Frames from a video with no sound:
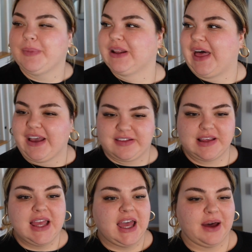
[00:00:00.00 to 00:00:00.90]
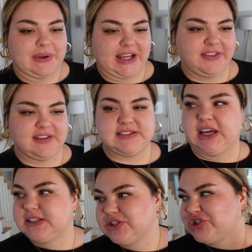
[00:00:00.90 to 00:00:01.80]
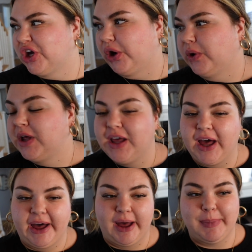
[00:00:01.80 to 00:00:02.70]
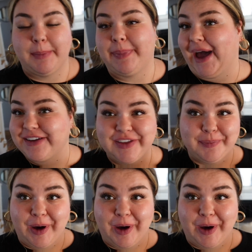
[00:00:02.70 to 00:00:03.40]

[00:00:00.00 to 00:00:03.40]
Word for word: but alas, I wanna get this done. So um, back to the